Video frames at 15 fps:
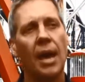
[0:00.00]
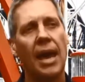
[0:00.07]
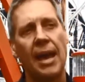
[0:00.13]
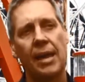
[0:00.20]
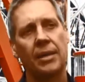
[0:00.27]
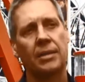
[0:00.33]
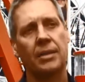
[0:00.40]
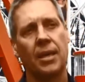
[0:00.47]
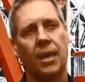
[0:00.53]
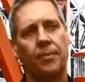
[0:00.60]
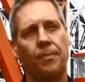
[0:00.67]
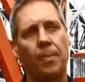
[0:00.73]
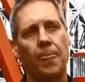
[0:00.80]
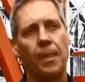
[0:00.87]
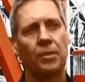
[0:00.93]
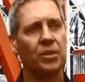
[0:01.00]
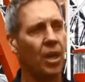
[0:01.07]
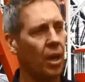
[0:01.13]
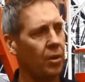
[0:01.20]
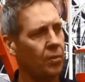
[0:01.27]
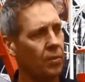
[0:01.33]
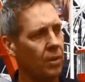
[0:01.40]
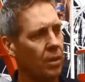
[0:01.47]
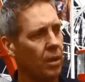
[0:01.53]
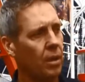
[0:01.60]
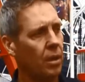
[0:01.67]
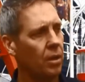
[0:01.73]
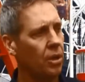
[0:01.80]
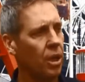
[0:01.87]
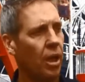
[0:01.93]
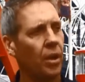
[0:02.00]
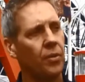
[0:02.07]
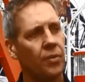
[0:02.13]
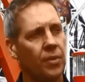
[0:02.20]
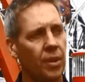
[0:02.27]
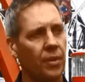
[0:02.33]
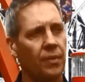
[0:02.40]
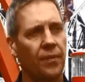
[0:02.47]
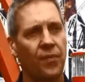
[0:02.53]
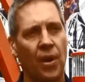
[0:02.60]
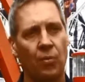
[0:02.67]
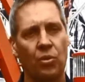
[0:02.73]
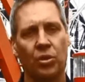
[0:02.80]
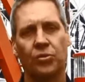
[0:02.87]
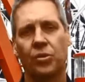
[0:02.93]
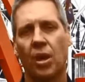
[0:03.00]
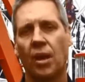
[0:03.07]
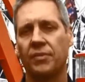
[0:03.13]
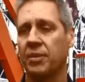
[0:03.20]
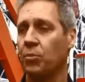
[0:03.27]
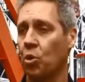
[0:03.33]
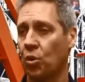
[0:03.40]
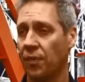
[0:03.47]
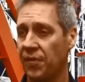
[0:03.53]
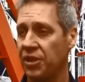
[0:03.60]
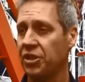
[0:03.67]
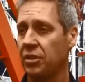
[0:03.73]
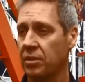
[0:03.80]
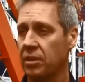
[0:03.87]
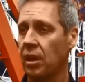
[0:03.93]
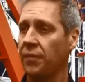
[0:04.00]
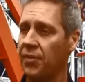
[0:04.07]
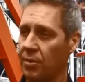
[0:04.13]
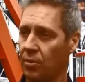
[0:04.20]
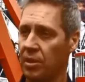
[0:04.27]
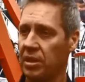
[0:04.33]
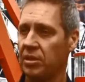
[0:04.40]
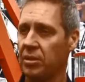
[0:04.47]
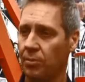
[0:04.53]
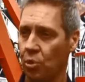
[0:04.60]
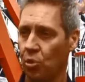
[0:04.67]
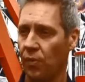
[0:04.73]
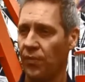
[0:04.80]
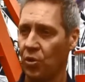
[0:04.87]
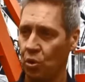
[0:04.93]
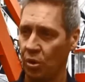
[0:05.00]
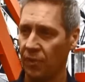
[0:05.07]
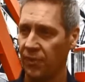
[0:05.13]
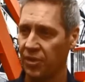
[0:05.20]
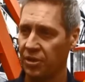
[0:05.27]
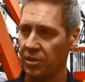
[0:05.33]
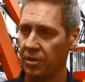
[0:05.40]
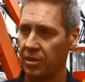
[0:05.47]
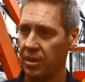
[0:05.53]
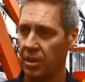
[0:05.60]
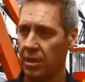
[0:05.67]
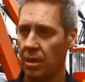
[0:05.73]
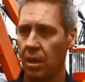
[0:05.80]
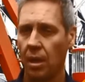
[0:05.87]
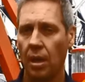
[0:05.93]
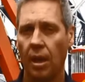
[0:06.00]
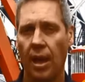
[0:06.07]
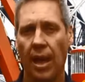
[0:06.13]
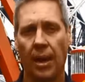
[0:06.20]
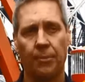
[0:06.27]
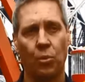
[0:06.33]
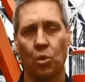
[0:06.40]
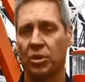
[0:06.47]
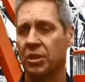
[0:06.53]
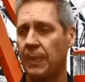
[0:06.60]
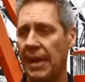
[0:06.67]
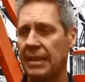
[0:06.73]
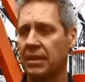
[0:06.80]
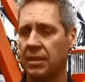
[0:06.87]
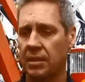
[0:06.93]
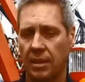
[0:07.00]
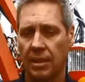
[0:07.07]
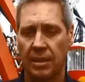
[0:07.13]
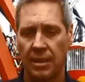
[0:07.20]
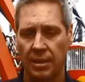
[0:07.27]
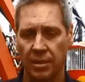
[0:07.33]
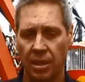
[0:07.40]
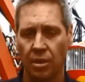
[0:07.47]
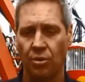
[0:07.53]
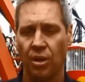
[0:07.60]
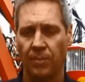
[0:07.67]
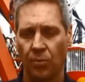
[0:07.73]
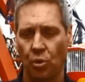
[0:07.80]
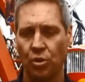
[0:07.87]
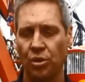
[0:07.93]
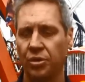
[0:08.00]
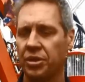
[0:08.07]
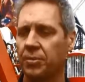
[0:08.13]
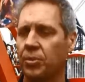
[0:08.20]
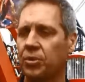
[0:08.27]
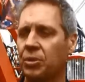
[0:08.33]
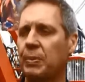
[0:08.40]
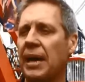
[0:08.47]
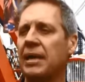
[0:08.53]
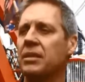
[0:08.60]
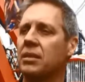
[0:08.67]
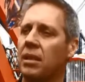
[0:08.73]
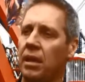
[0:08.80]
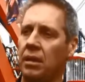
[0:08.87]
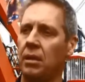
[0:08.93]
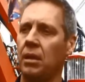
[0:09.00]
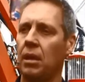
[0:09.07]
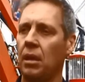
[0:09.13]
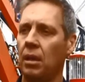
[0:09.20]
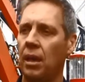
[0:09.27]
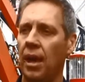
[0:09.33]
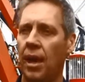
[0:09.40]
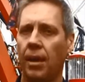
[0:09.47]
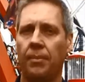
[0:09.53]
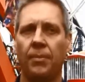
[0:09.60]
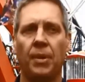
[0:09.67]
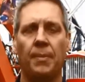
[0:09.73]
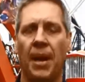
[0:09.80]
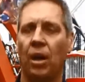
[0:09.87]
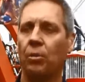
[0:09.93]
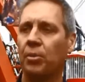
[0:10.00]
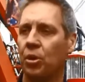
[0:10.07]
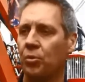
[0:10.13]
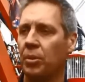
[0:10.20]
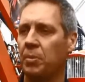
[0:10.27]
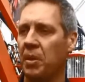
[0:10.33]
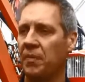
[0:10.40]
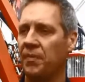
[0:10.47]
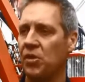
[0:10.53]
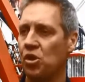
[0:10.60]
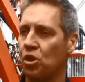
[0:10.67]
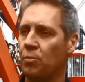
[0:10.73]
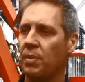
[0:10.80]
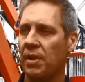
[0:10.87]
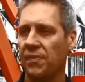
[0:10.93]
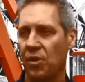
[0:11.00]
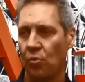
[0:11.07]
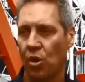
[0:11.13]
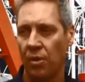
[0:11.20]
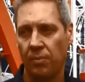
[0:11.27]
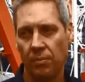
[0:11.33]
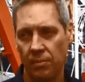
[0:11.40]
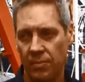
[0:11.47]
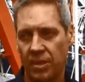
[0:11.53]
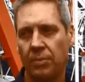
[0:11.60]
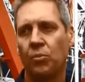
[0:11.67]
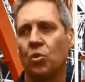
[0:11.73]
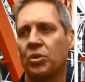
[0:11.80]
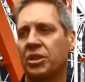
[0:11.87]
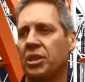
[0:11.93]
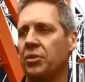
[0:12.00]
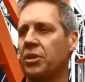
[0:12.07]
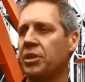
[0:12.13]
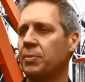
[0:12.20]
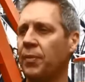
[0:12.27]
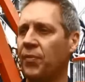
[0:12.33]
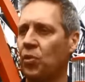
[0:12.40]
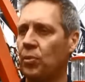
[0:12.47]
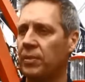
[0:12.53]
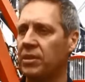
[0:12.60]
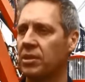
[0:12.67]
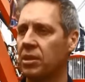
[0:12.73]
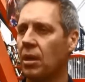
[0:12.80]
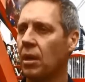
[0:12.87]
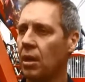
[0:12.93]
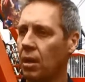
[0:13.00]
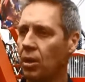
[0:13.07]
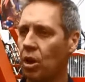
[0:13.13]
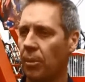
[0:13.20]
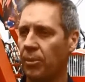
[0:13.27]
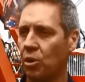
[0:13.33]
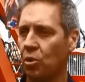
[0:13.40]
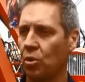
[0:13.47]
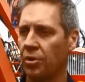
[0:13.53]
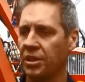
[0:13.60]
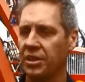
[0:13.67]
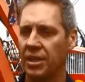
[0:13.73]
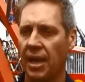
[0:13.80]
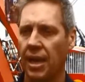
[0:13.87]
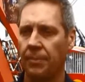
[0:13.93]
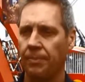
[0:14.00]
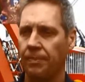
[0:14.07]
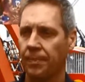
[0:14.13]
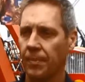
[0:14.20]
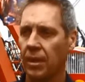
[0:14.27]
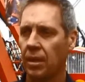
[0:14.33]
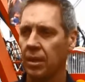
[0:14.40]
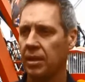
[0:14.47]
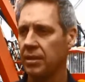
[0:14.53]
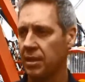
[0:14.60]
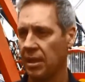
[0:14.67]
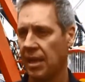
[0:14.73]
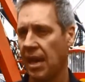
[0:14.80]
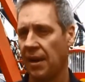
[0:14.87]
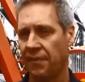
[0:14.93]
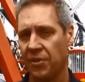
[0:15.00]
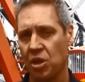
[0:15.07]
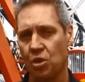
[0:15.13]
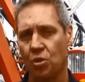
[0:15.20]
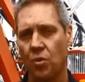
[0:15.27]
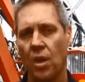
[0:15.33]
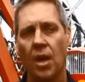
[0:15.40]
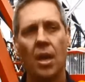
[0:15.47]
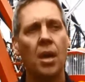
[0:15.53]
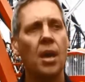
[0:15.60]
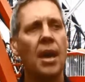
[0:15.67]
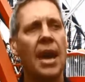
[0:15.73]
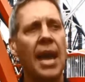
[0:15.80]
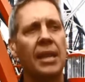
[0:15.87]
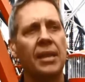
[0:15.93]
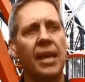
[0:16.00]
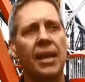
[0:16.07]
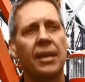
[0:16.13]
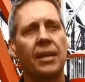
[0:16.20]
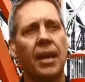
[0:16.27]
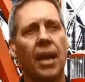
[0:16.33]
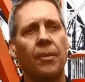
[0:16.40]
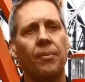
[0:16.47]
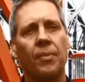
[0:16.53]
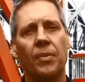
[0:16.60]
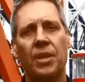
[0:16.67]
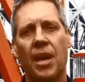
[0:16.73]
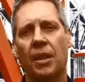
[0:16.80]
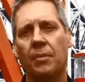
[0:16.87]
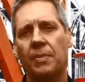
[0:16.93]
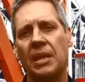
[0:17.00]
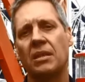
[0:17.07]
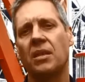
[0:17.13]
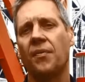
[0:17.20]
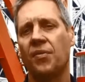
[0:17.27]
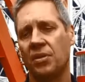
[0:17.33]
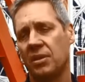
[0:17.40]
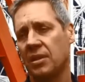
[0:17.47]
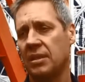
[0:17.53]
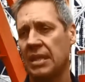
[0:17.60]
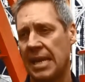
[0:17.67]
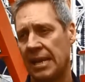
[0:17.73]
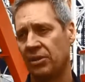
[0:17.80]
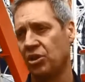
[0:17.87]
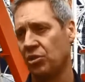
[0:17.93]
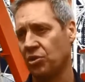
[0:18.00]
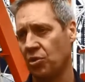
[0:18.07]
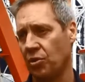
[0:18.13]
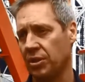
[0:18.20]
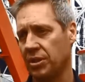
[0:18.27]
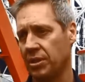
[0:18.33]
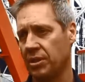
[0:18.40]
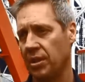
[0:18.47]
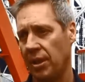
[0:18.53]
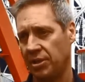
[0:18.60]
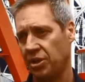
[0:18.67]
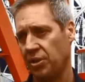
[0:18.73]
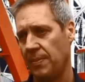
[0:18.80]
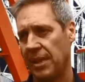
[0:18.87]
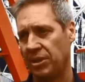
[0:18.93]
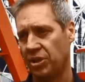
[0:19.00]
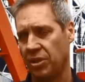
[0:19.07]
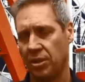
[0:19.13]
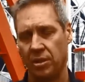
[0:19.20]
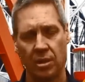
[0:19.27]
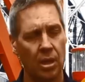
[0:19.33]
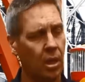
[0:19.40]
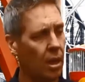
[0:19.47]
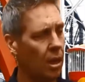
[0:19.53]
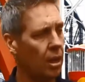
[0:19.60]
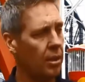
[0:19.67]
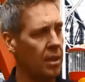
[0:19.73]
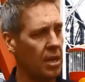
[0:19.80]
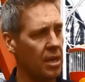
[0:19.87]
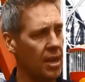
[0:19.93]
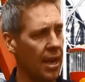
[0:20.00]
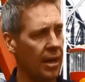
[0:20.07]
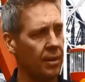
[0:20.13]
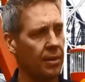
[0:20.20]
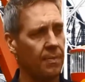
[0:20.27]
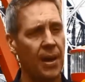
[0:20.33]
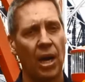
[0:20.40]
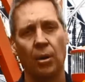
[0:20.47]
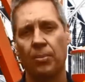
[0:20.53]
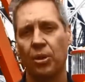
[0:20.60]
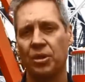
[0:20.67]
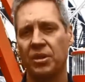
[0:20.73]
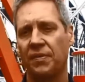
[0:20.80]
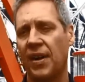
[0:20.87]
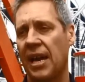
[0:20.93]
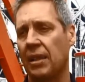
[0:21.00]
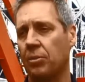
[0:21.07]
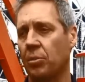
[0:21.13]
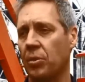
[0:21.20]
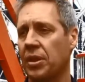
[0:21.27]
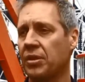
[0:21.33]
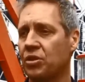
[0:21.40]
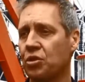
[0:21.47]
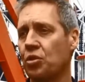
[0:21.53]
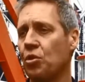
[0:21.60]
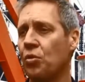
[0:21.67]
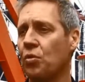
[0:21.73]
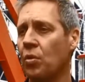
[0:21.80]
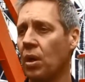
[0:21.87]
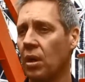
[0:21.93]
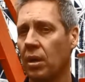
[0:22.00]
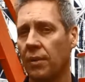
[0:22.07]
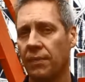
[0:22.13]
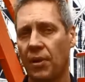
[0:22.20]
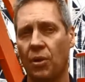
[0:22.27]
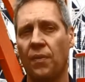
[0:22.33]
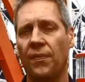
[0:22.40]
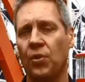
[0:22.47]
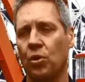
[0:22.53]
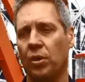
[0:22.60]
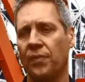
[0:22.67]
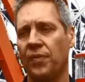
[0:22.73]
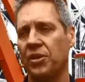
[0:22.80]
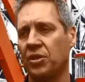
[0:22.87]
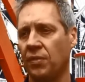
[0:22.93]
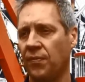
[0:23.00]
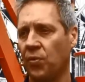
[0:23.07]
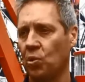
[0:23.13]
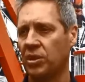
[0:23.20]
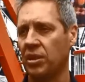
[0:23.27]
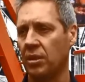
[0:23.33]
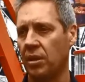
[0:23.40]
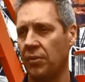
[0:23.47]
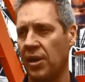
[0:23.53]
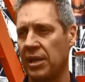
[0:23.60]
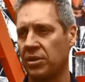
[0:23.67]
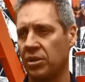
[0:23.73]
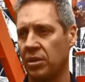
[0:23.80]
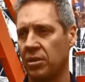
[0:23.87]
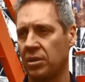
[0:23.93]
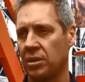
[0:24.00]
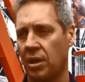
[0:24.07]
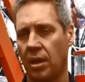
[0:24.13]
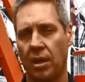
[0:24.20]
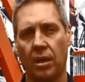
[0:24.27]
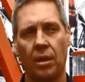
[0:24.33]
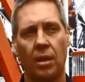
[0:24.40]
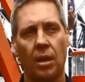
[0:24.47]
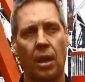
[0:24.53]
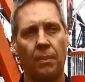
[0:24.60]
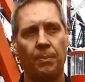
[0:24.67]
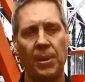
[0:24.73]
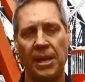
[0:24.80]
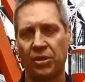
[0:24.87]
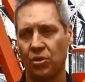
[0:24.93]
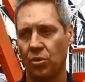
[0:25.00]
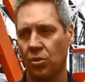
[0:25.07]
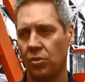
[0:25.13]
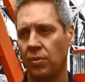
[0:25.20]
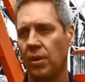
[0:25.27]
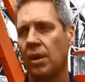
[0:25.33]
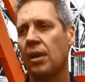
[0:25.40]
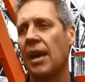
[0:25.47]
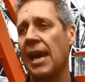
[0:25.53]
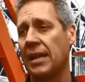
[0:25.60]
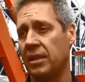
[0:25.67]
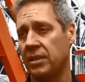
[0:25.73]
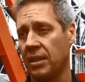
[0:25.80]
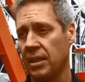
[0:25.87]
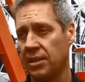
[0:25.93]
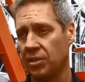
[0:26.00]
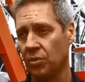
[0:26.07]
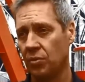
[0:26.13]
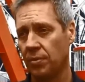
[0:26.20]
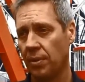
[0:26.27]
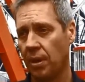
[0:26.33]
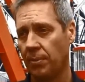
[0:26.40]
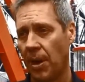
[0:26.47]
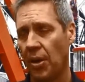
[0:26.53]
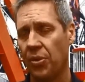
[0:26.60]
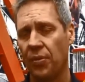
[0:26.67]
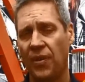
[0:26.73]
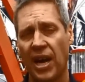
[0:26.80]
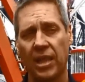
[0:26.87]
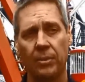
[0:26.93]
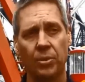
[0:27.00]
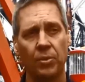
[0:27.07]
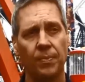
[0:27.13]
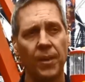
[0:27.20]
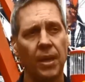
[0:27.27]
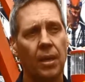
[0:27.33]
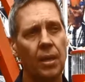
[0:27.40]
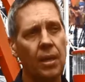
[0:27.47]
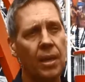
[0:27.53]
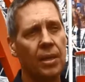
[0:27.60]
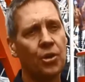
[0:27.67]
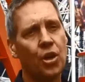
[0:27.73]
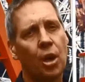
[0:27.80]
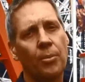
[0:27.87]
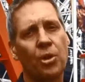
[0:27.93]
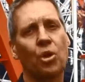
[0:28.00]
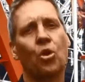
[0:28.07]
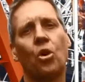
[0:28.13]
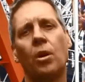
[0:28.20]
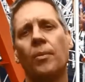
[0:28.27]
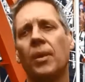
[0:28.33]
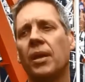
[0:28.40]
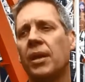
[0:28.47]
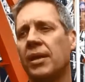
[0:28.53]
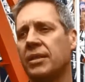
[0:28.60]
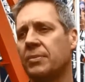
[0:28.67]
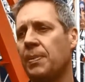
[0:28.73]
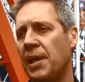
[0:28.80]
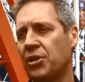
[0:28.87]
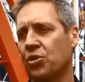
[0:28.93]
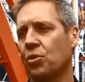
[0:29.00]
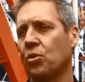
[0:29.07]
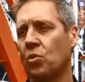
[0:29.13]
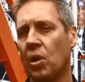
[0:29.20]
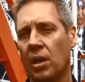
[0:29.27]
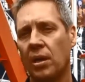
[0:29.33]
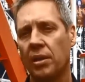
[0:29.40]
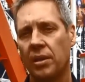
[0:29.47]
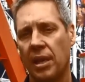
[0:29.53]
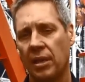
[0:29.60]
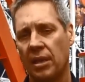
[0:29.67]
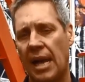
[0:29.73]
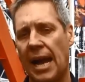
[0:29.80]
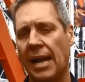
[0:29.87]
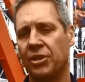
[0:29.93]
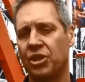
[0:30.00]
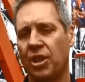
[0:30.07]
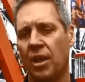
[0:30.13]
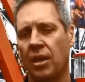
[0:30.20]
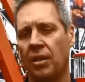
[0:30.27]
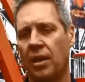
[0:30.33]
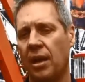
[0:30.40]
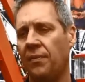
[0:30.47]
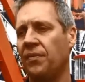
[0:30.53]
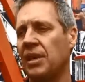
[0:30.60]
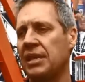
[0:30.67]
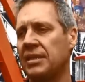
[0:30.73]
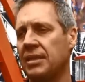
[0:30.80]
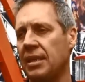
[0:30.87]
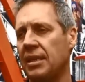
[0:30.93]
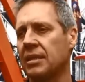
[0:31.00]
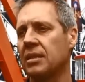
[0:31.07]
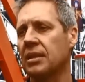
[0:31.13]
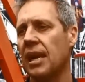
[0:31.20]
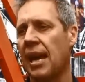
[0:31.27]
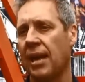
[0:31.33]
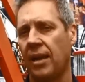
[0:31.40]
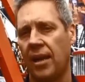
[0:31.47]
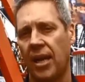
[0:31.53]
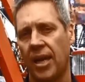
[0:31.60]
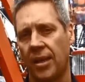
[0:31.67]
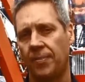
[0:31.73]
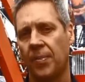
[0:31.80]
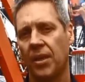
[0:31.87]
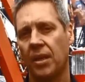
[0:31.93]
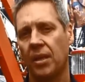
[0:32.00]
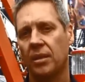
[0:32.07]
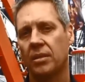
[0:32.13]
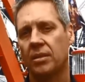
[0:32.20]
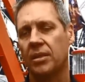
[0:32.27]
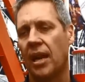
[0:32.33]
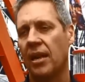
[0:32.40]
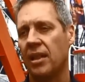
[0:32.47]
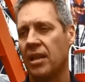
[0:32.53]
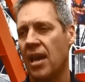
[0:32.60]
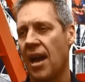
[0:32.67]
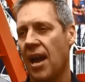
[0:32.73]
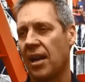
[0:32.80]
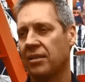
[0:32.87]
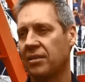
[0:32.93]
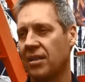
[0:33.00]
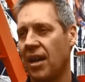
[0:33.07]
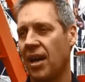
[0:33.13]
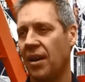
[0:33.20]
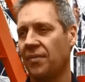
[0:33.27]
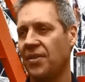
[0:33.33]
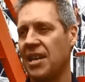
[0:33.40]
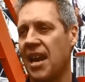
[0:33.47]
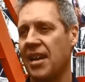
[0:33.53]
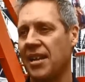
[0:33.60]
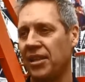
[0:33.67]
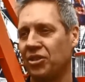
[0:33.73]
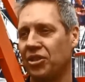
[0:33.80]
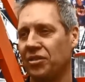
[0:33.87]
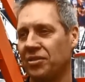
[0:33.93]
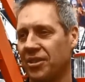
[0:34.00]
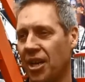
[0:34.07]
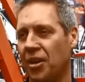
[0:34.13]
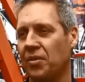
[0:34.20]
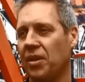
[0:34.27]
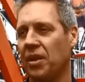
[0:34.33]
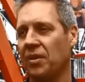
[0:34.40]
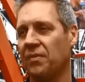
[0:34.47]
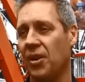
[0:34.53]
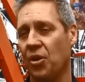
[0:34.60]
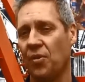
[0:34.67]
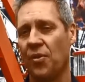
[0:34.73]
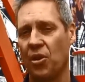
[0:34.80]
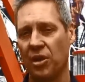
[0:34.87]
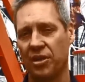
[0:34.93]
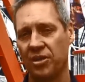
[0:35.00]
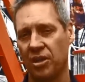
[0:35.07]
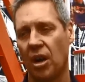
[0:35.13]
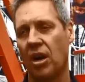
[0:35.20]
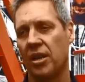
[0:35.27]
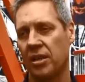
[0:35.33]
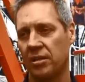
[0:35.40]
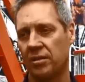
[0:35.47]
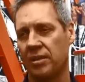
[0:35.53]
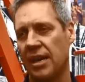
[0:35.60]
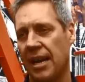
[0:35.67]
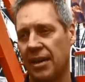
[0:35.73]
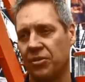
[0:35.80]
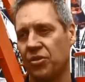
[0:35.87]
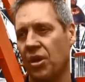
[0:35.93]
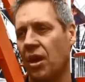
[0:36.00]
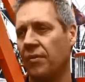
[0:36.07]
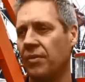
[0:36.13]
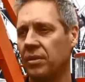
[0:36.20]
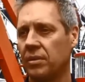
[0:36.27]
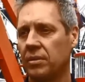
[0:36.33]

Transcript: And so the front-wheel drives are more efficient, so if you're into more fuel efficiency, more space in the interior, more usable space, then the Malibu would be for you. But if you want some more serious performance, Commodore is the car for you. And then the other big difference is the engine choices, and as you mentioned, the Malibu is available with 2 very fuel-efficient 4-cylinder engines, a petrol and a diesel, are both available. In Commodore, it's petrol. They're larger, a V6 and a state-of-the-art V8 engine. So very, very exciting car to drive.